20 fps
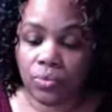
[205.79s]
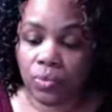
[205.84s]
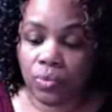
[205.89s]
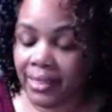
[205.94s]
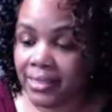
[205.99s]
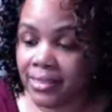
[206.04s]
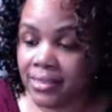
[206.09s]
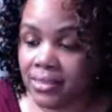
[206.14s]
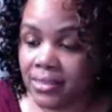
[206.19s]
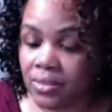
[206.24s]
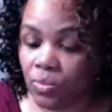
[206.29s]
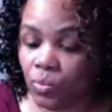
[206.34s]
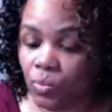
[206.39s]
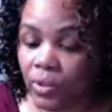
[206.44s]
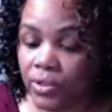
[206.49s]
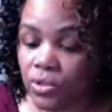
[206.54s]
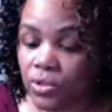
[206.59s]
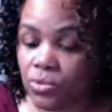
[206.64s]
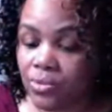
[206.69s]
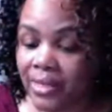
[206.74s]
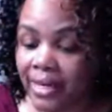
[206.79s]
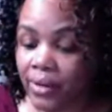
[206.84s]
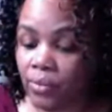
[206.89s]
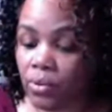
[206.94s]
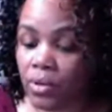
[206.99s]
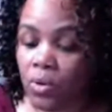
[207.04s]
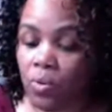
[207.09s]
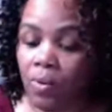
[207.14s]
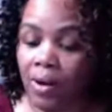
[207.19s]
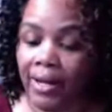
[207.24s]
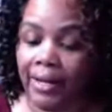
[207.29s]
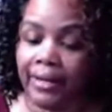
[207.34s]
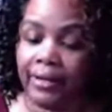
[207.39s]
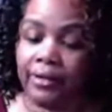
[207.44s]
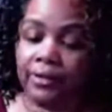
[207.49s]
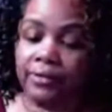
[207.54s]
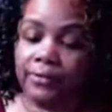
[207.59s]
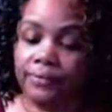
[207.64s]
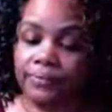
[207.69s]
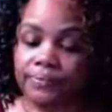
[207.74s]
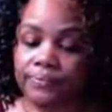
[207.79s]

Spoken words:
is, what do they require?